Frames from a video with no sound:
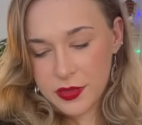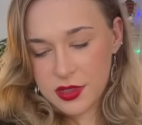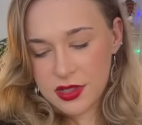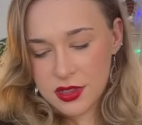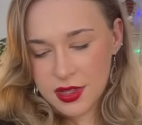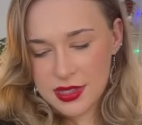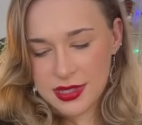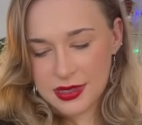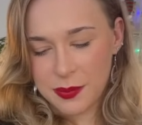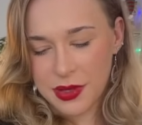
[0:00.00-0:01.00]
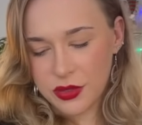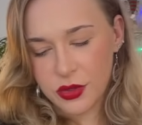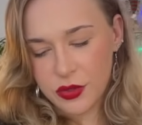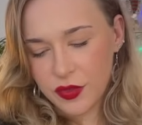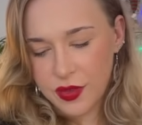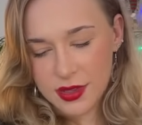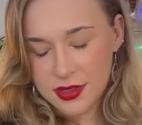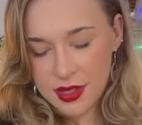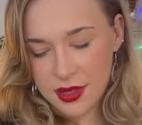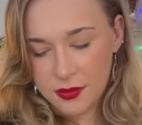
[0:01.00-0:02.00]
So let's look at the Six of Pentacles
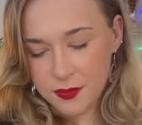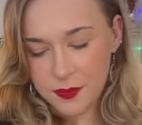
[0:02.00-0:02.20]
reversed then.